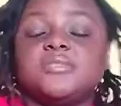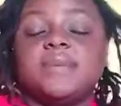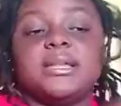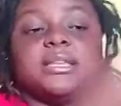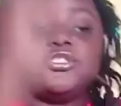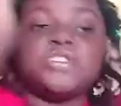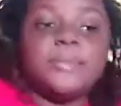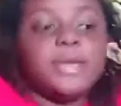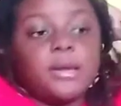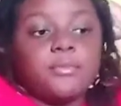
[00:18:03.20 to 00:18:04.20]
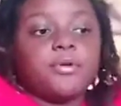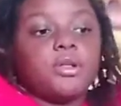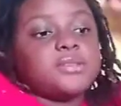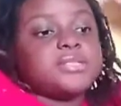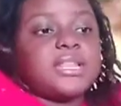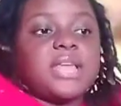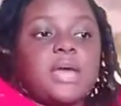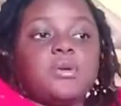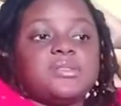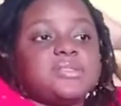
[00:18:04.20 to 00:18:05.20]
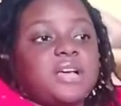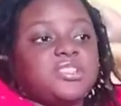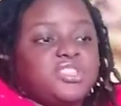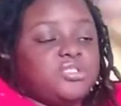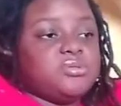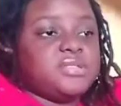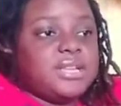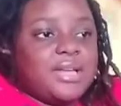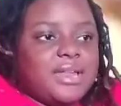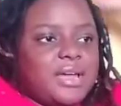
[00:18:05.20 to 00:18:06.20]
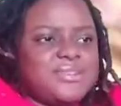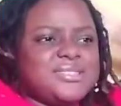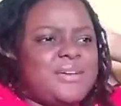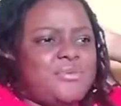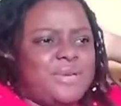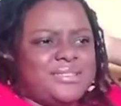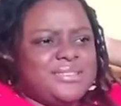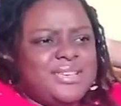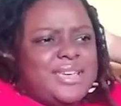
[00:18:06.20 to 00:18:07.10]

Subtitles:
smell these Jamaican products that I was actually using, and I was like, wait,